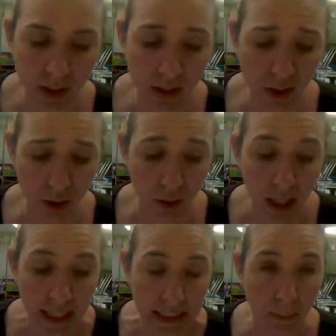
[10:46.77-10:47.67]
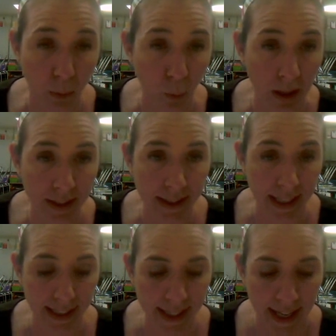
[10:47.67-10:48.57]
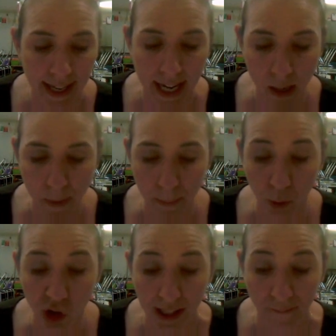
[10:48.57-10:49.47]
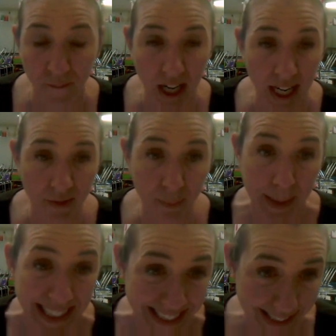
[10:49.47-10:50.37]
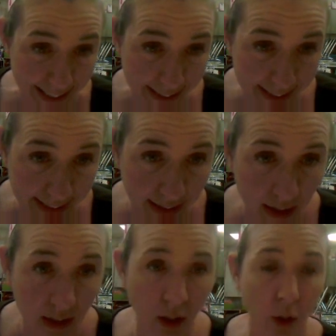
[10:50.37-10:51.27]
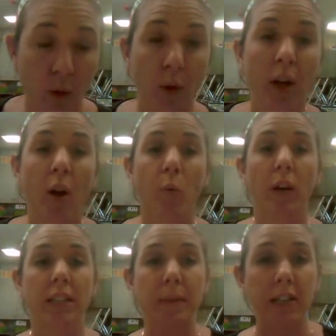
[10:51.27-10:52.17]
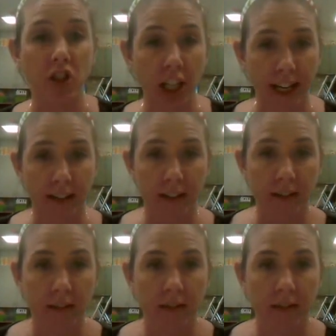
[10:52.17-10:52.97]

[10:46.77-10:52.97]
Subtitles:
So number 1 says 8 people share 5 pizzas. So what's being shared?